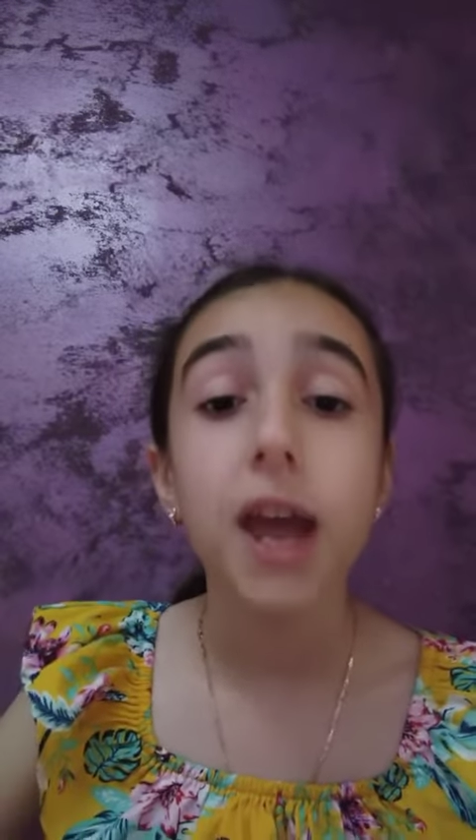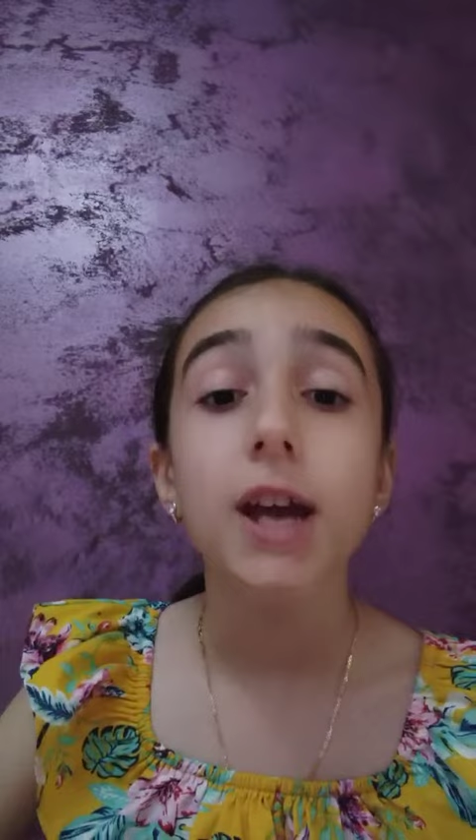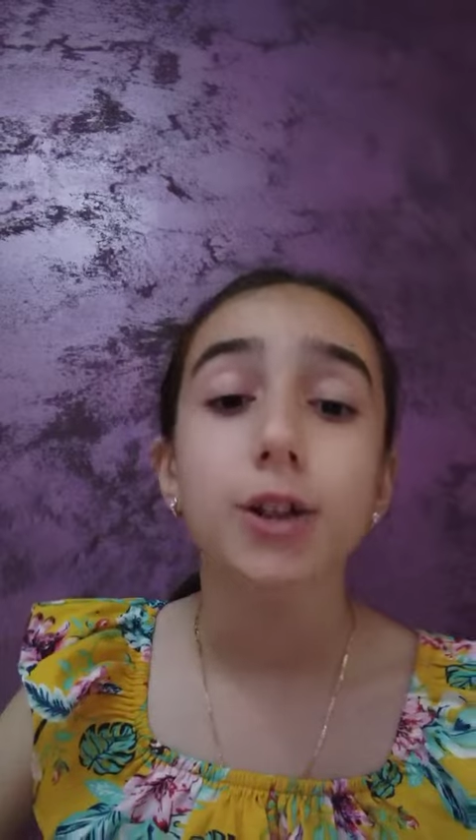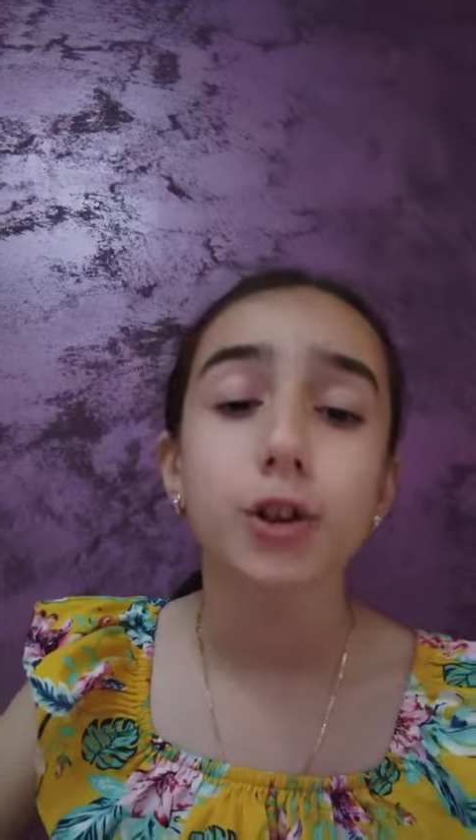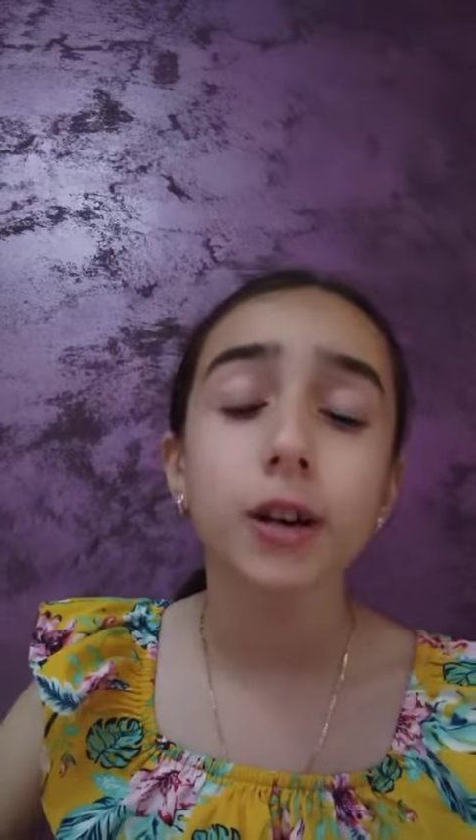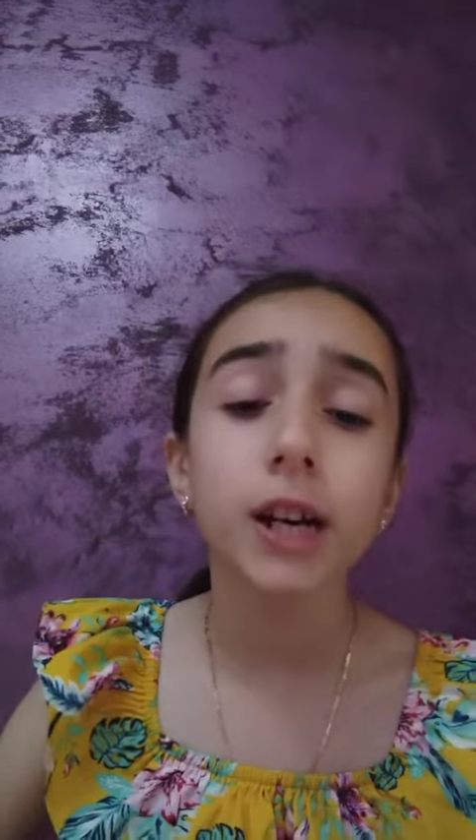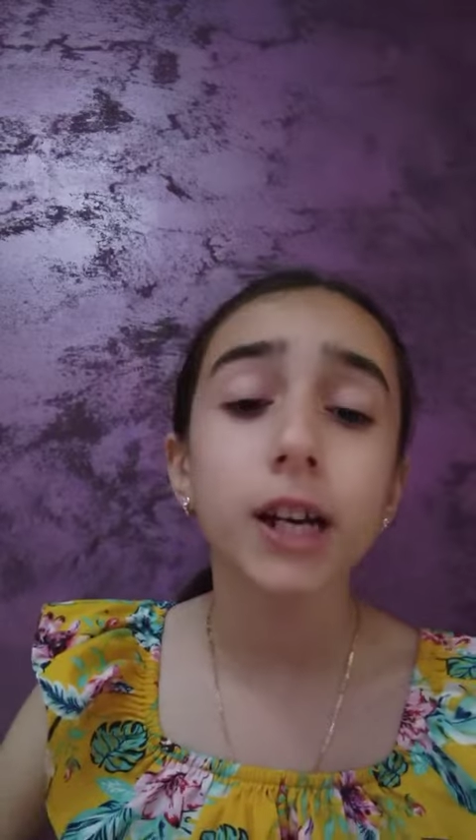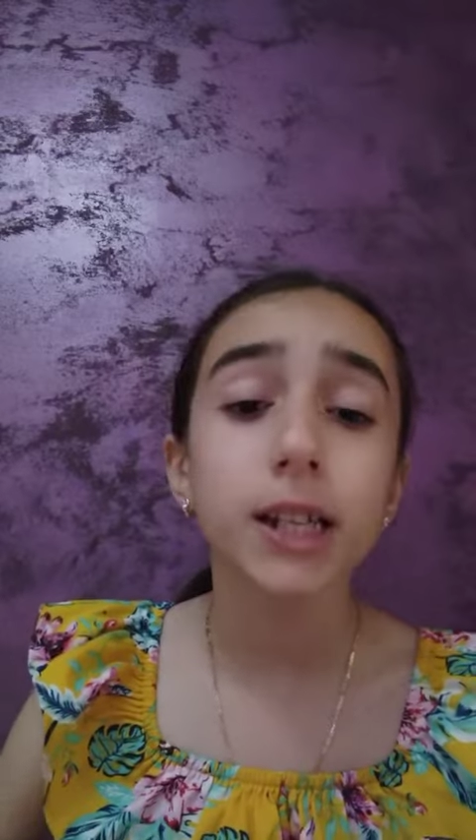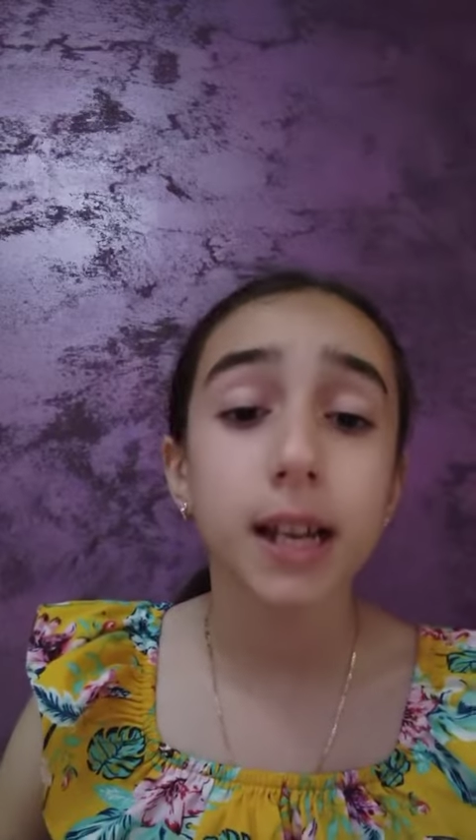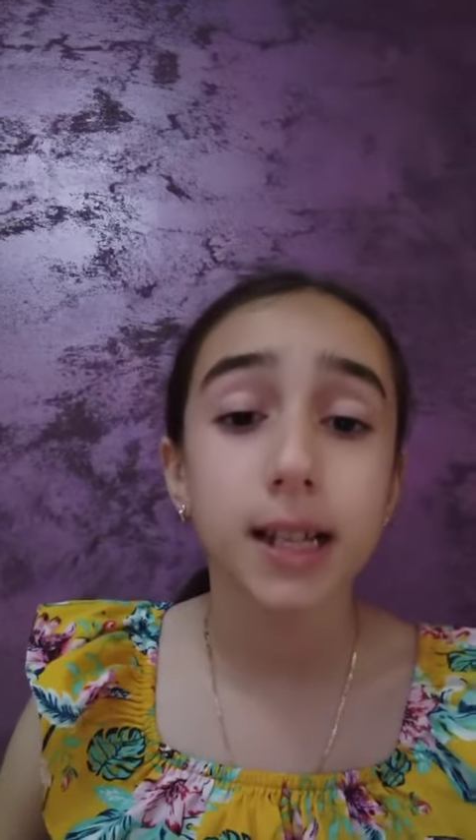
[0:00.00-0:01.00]
During
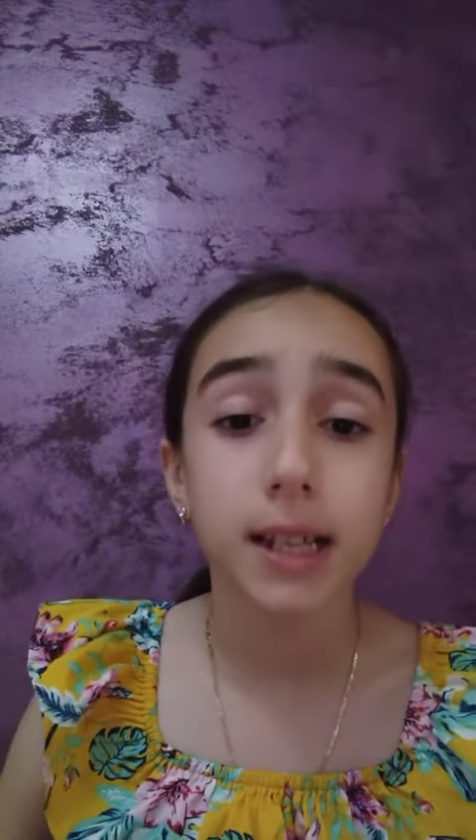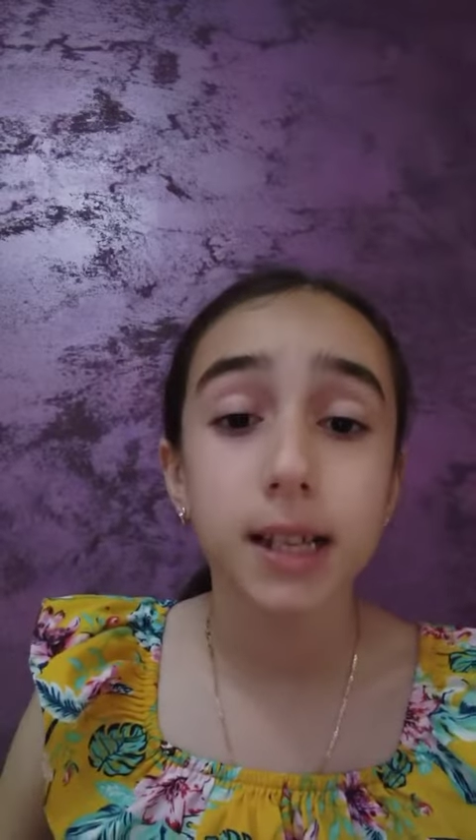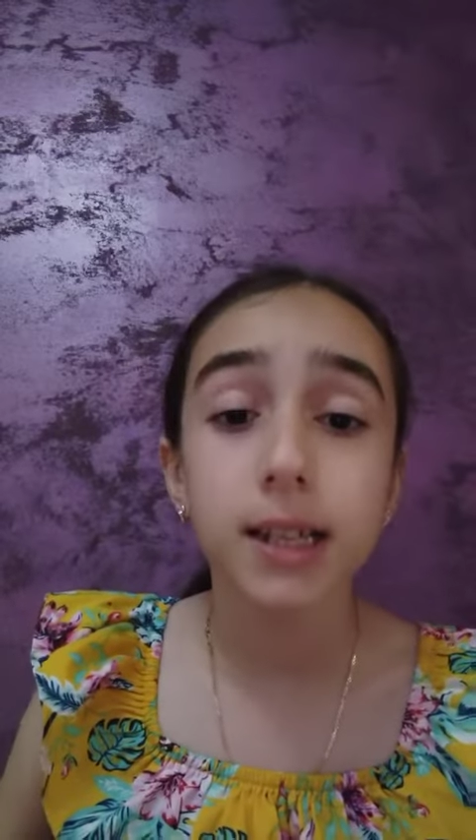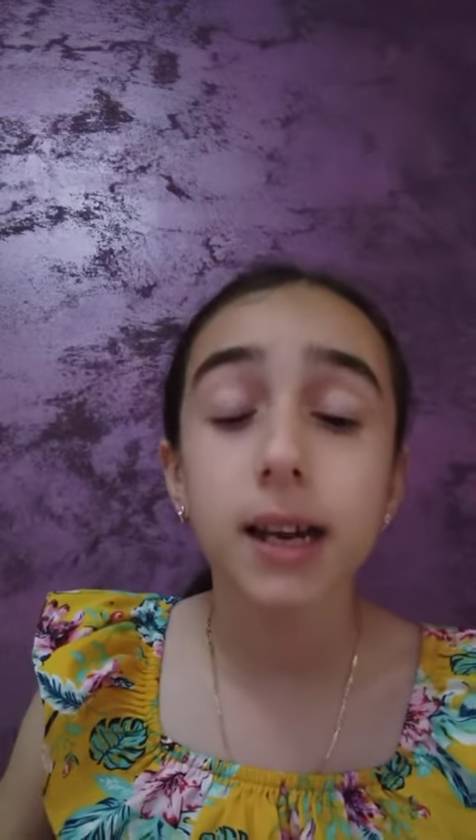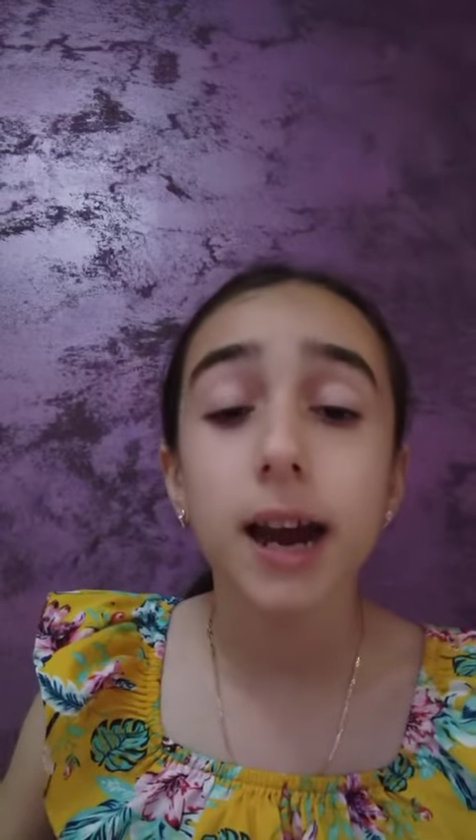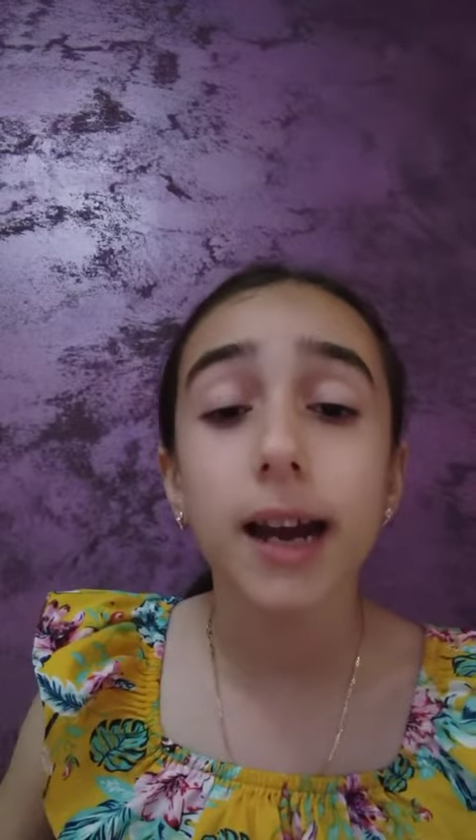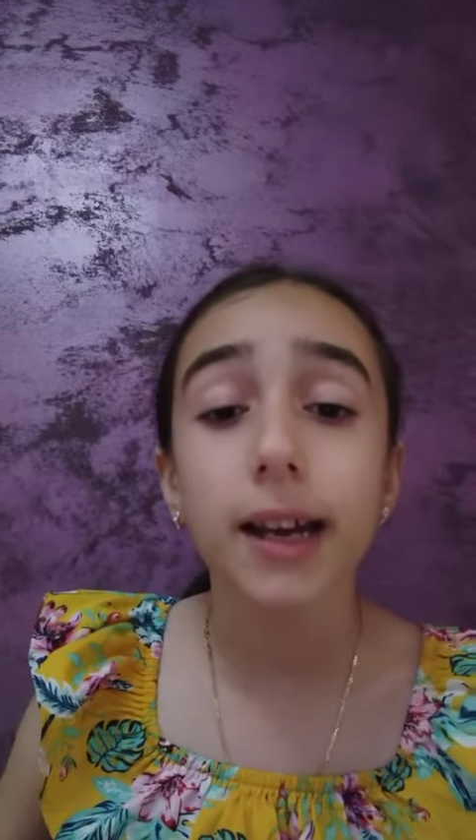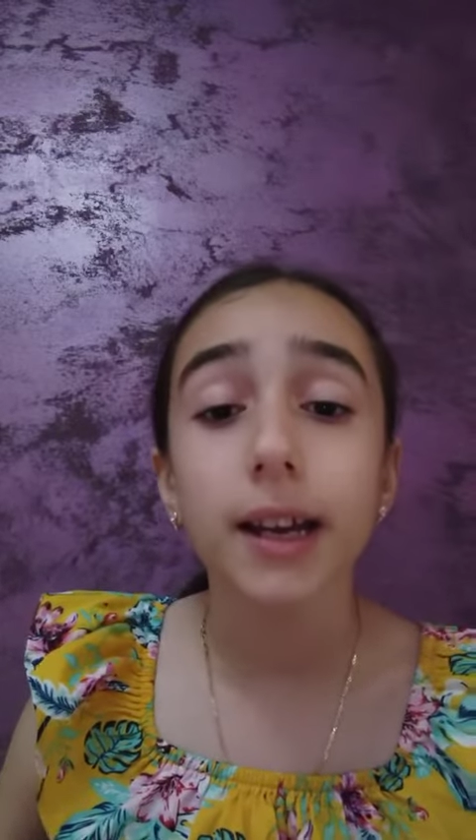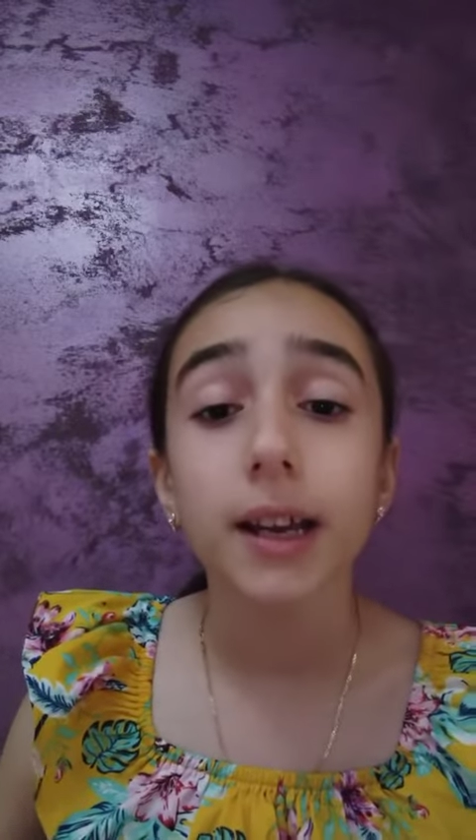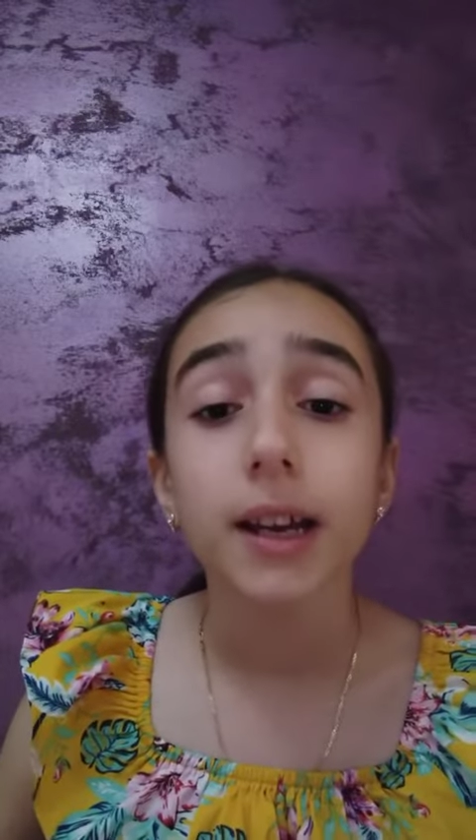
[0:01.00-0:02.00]
recesses, I